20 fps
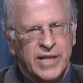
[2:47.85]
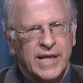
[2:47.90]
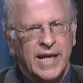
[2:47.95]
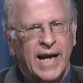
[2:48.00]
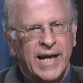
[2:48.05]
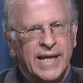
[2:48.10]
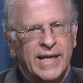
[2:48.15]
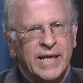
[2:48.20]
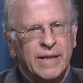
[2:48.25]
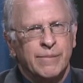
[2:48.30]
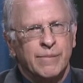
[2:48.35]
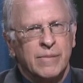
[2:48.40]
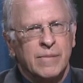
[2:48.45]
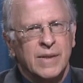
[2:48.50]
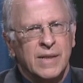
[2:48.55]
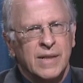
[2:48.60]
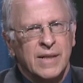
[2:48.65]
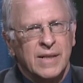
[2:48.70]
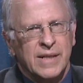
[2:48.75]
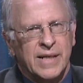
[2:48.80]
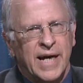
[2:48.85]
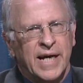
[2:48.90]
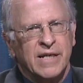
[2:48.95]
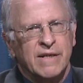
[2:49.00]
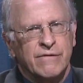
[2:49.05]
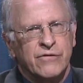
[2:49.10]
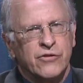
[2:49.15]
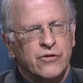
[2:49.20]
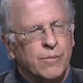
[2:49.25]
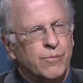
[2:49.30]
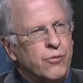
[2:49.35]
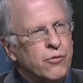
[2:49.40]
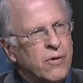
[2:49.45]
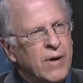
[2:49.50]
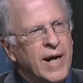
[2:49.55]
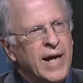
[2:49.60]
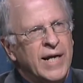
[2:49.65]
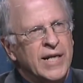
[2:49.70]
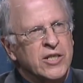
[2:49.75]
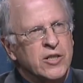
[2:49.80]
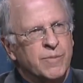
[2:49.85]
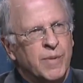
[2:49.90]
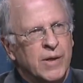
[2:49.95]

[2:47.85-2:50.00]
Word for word: and I am kind of surprised